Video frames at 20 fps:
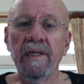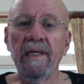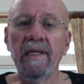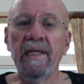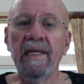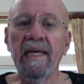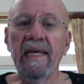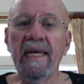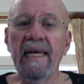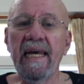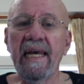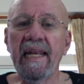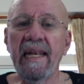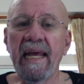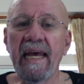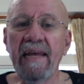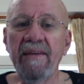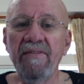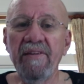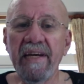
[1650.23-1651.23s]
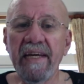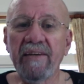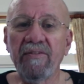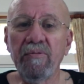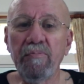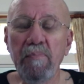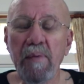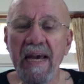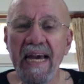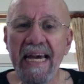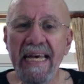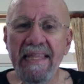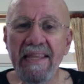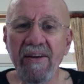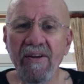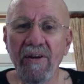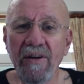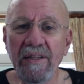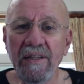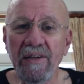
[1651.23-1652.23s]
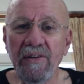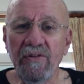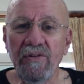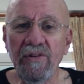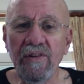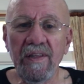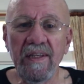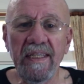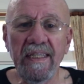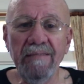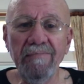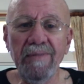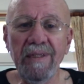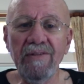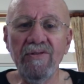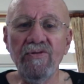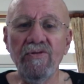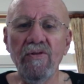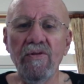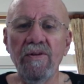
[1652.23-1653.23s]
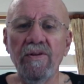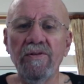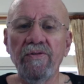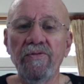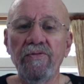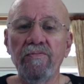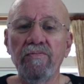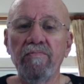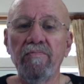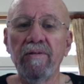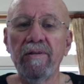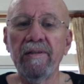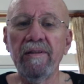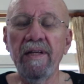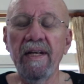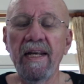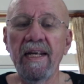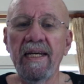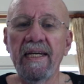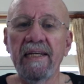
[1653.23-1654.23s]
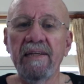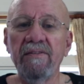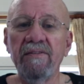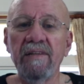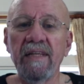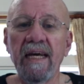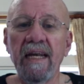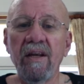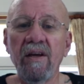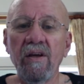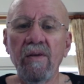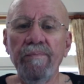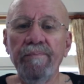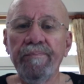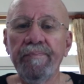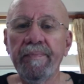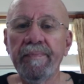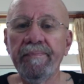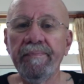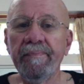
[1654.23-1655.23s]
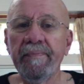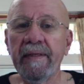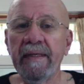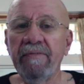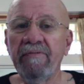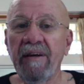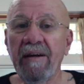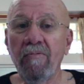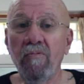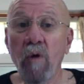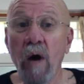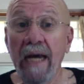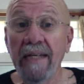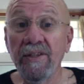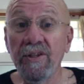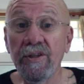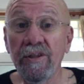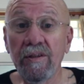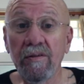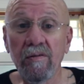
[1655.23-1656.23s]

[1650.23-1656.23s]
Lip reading: And as I expanded on this theme, I started to realize that if I watch